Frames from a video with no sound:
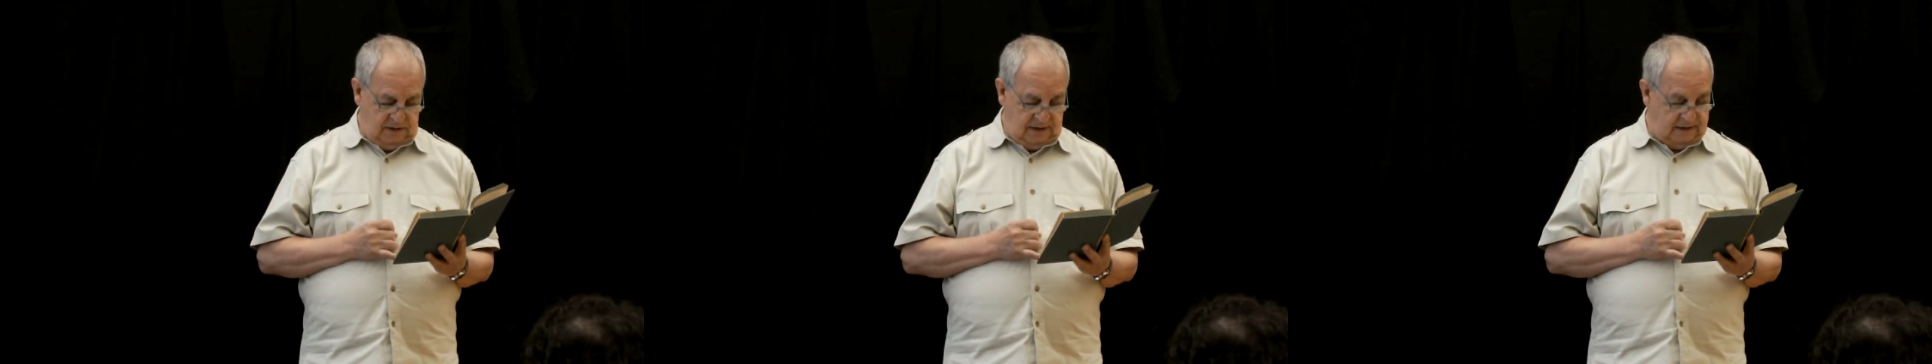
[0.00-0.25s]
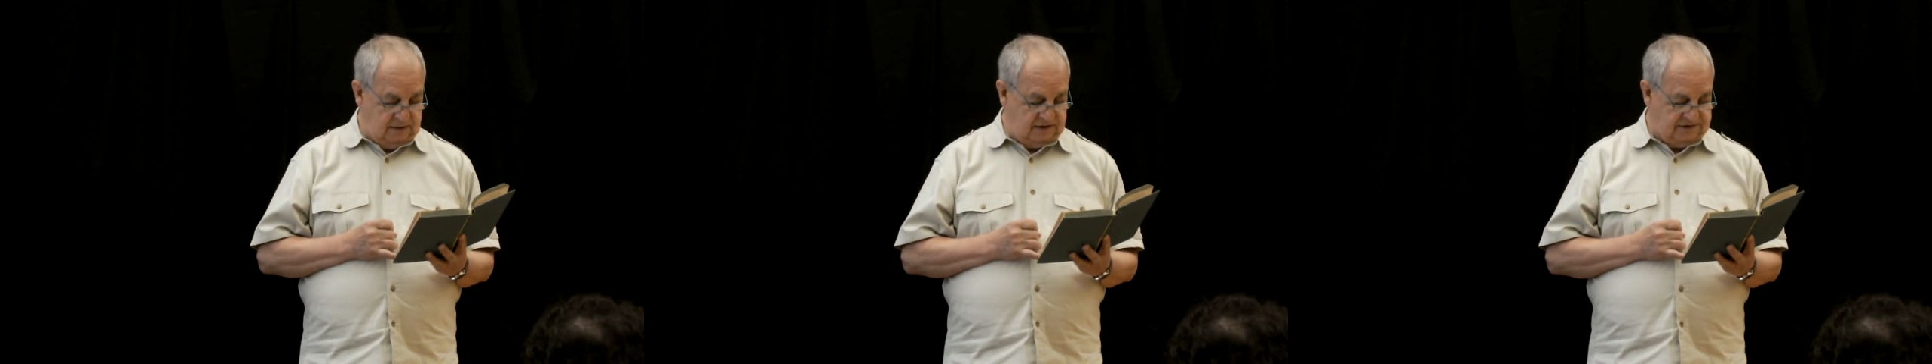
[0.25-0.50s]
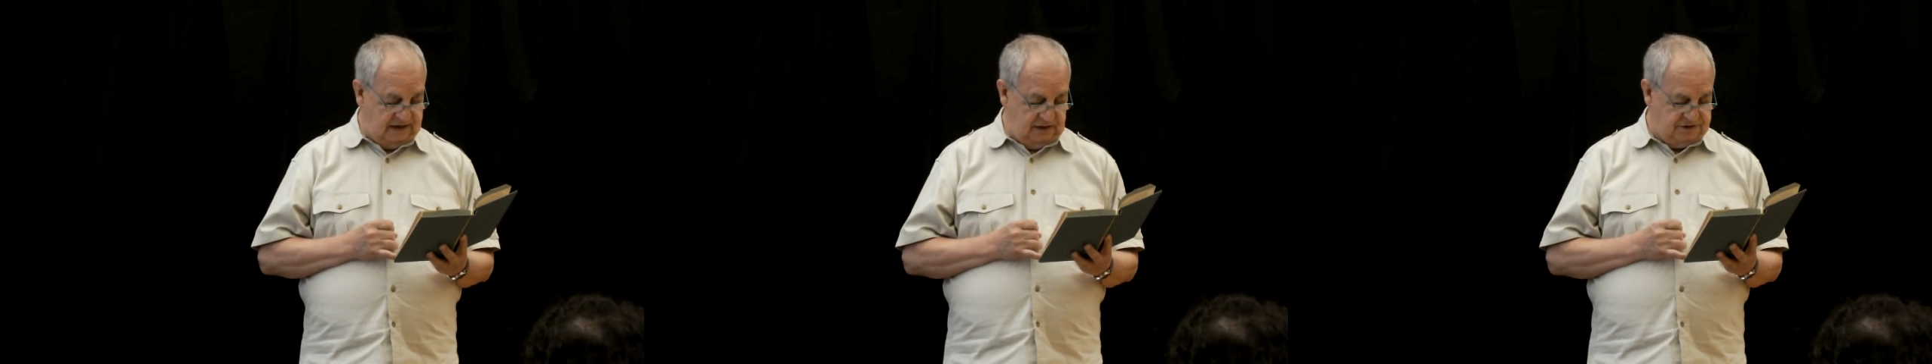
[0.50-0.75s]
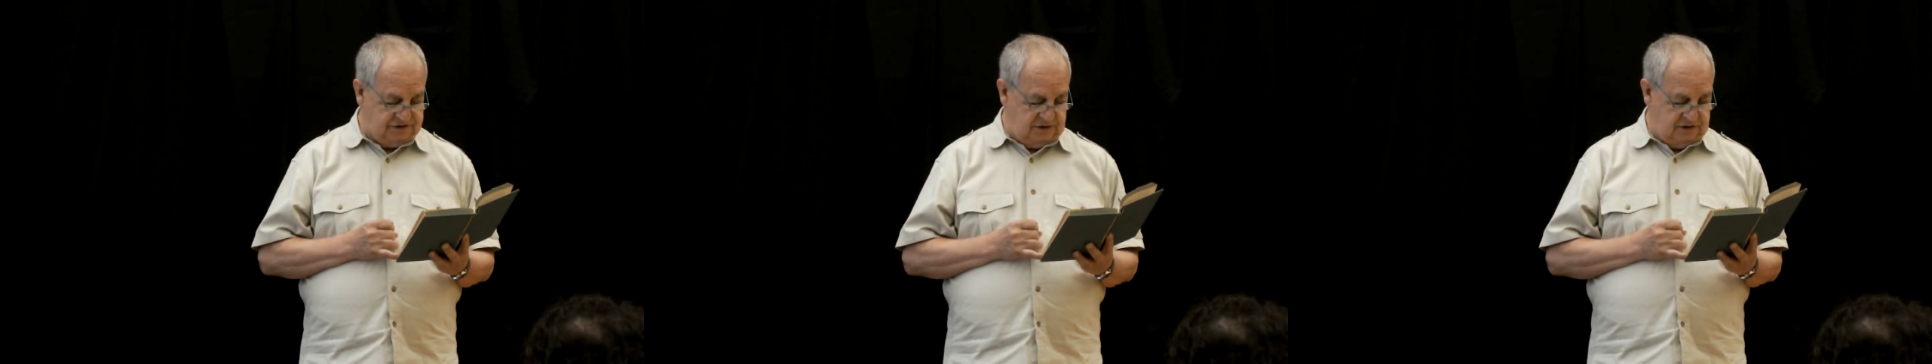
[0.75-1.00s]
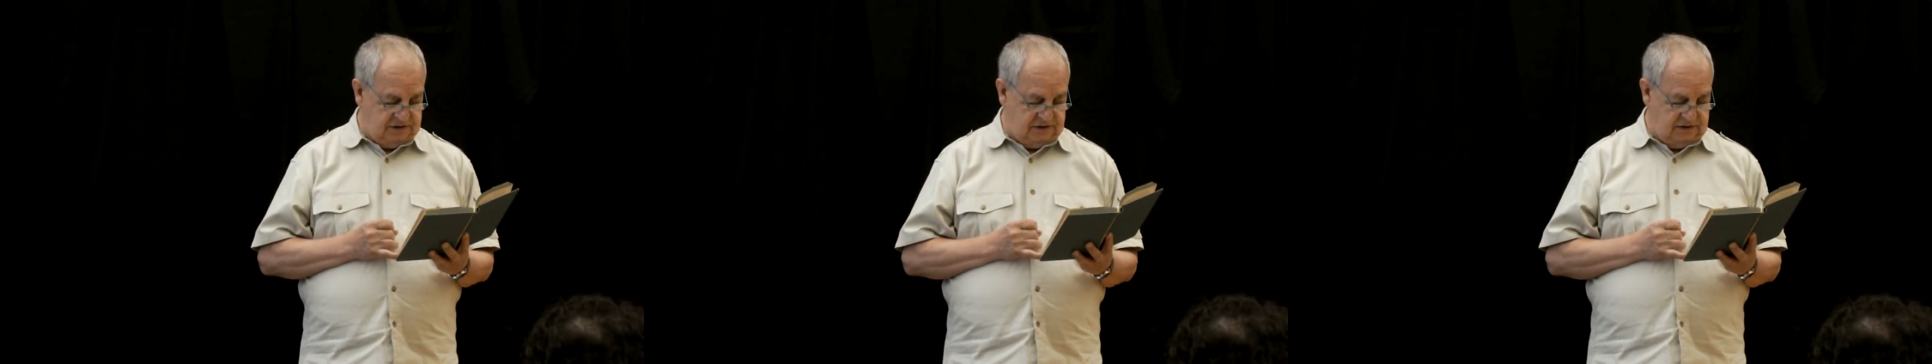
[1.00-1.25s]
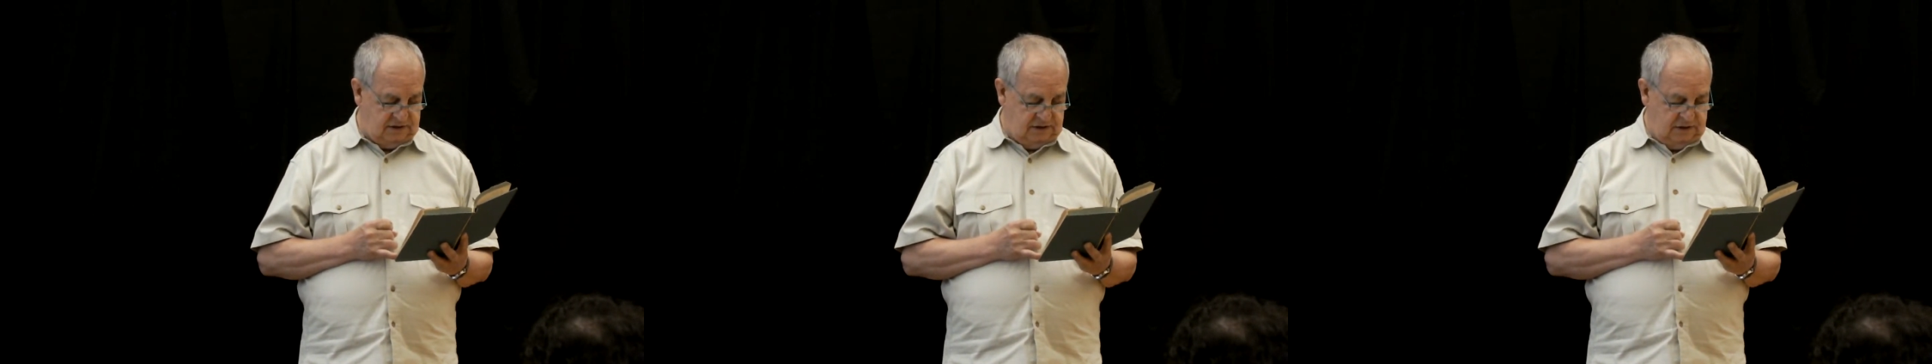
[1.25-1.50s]
and intelligent
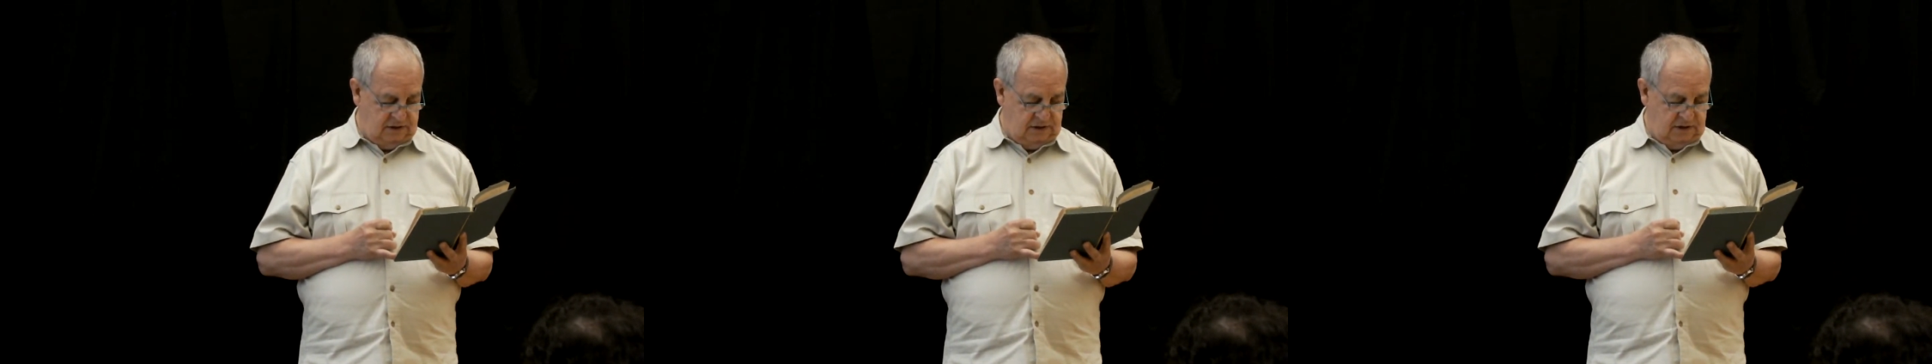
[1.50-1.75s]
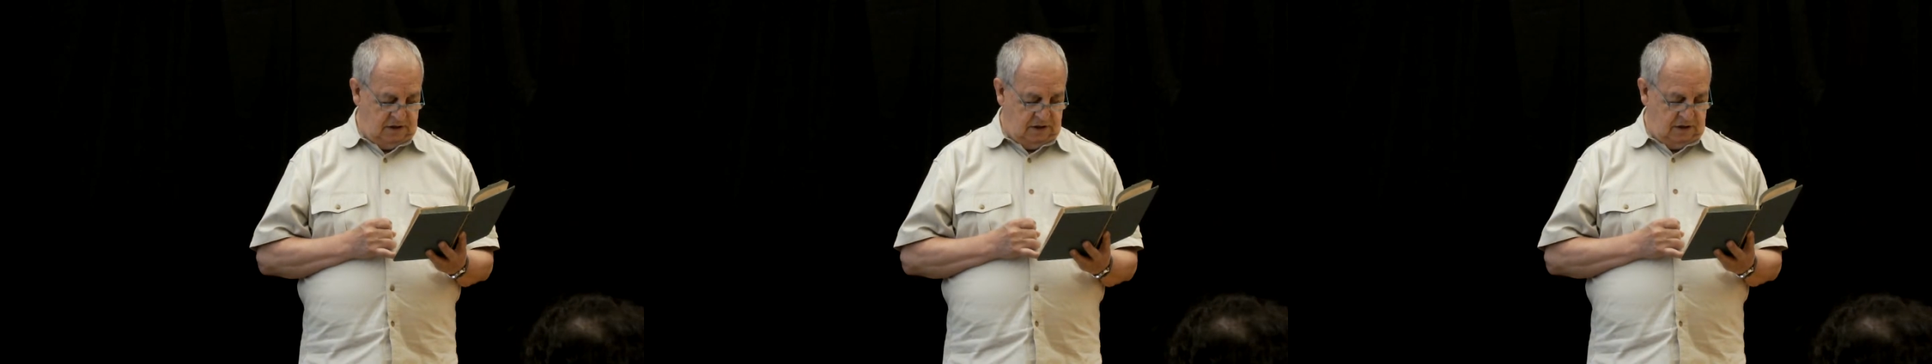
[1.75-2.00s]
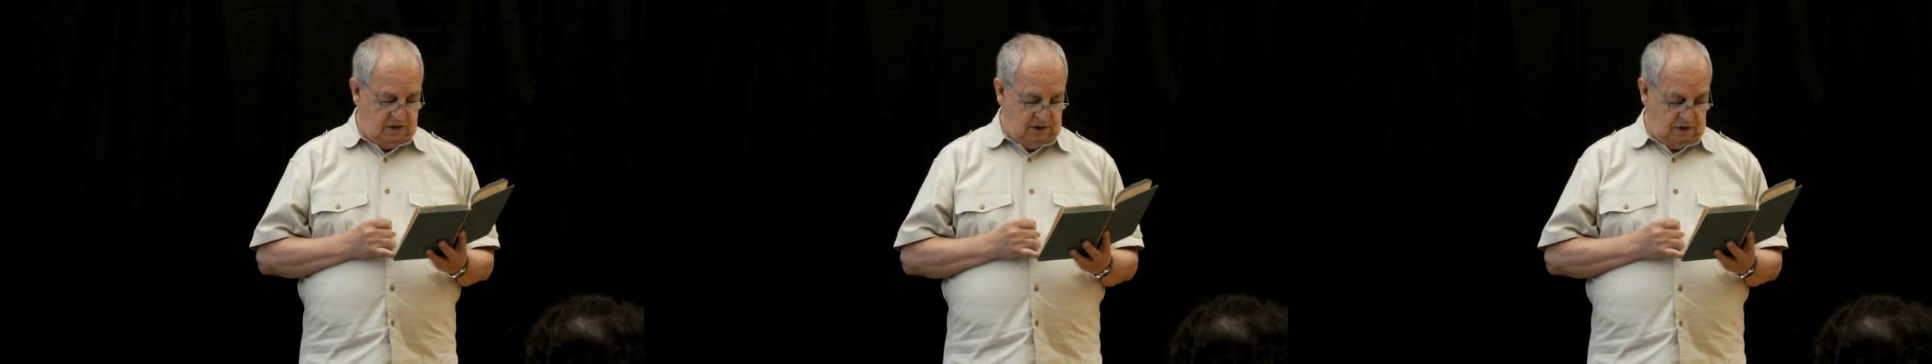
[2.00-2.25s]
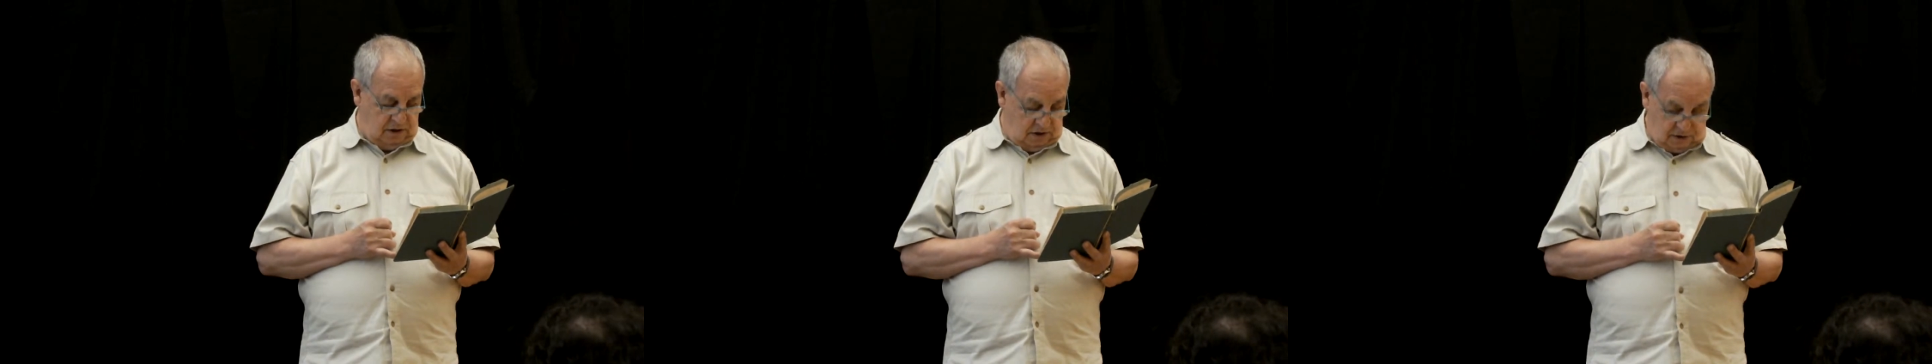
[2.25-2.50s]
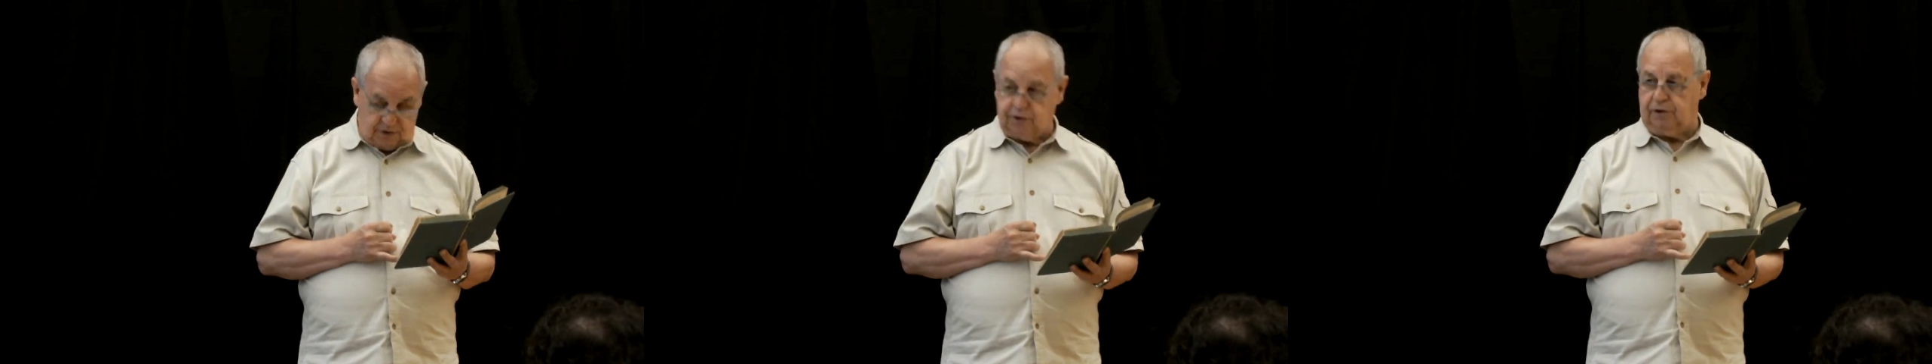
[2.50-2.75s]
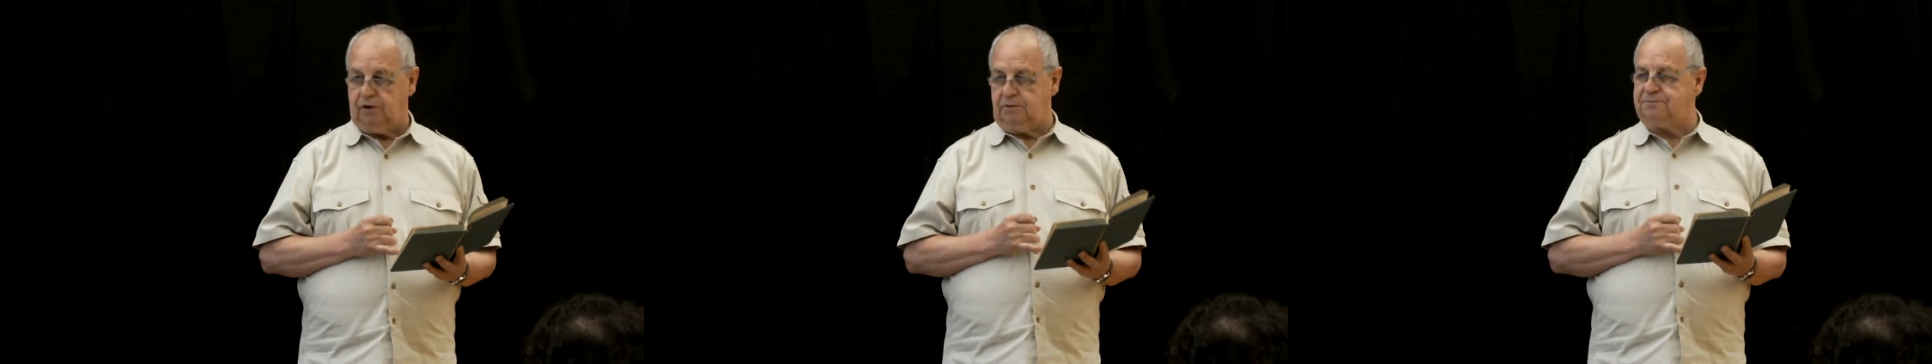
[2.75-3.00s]
young girl,